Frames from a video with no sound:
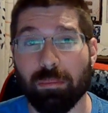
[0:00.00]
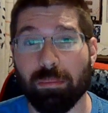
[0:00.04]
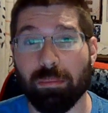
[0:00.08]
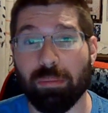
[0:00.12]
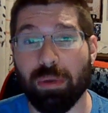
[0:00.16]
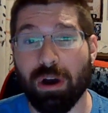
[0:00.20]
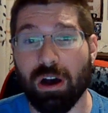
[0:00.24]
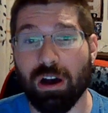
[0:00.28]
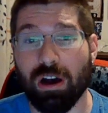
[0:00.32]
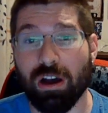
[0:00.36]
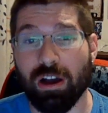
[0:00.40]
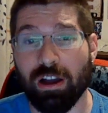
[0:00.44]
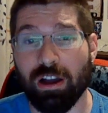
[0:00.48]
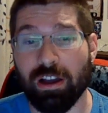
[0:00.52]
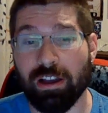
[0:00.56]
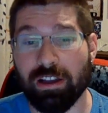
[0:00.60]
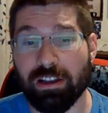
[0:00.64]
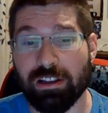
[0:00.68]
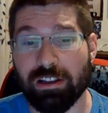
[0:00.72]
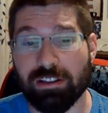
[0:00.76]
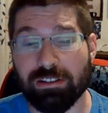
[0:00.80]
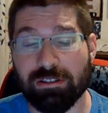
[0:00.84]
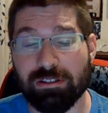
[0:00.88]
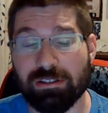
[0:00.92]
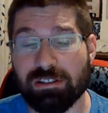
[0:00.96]

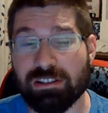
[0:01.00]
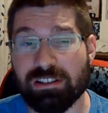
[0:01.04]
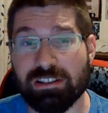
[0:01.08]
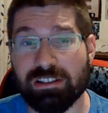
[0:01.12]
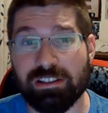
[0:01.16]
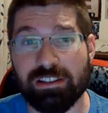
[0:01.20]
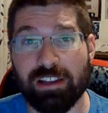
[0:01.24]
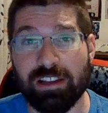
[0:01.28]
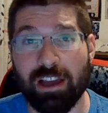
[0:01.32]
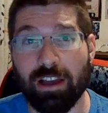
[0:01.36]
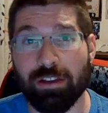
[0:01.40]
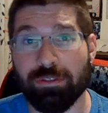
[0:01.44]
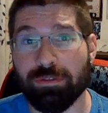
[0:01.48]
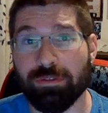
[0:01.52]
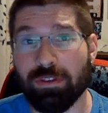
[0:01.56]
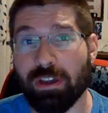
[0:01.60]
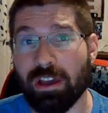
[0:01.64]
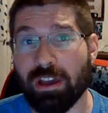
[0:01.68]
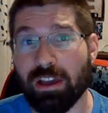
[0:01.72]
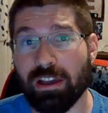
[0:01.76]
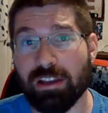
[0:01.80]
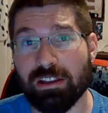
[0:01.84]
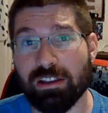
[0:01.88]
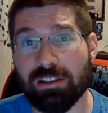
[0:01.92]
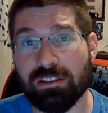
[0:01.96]
but Steph
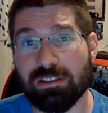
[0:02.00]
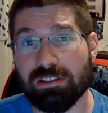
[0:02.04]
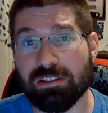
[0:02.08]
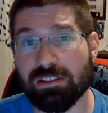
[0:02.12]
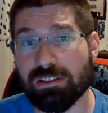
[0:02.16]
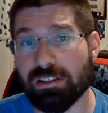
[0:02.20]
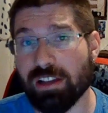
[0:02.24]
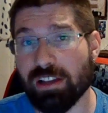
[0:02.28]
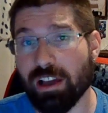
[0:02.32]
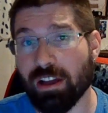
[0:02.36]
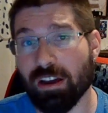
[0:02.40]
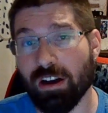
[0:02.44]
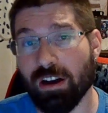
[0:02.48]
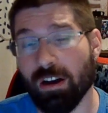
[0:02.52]
has said